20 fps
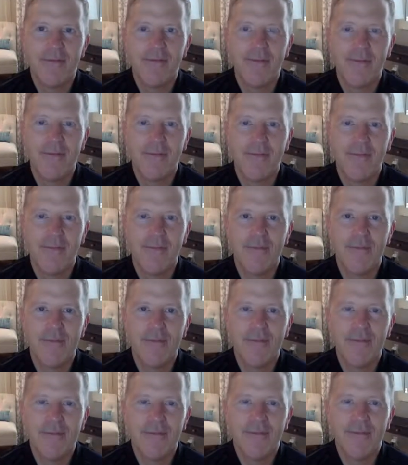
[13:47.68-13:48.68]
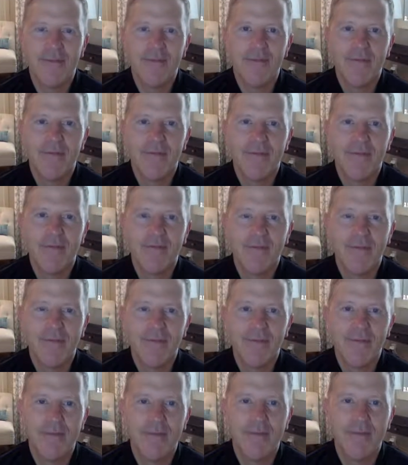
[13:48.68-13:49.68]

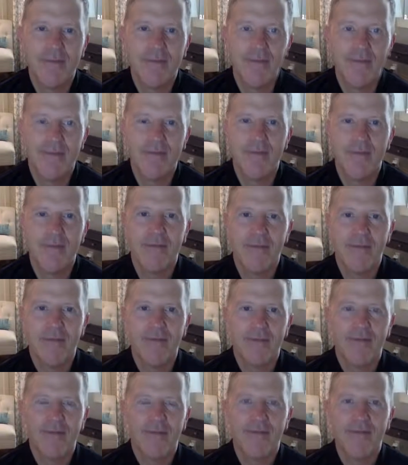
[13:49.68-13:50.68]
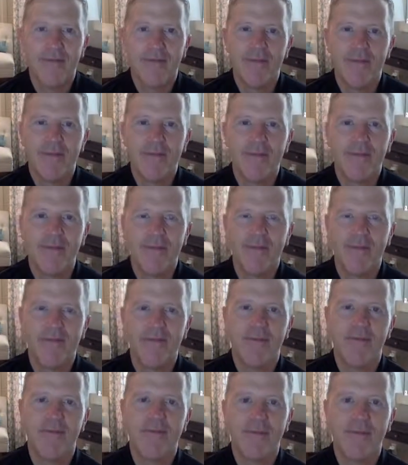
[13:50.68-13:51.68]

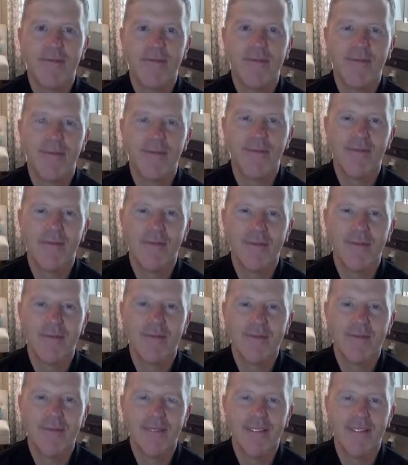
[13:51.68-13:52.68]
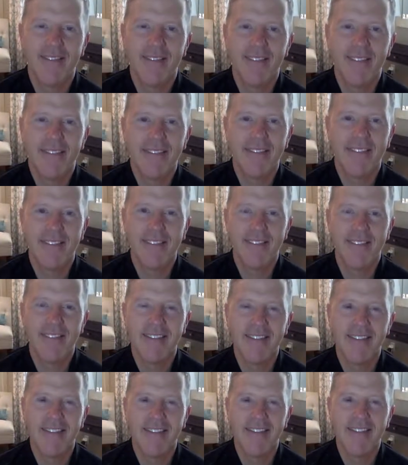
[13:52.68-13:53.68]

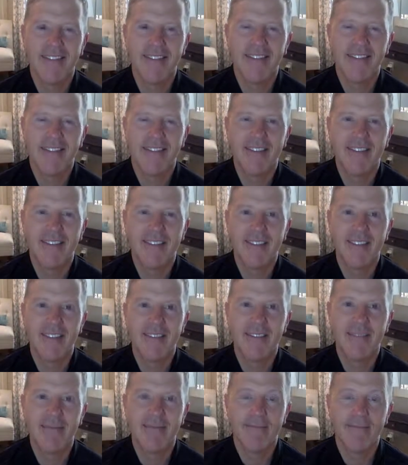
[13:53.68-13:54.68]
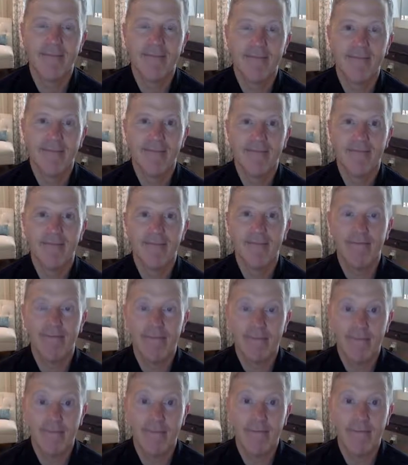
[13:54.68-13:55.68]
(silent)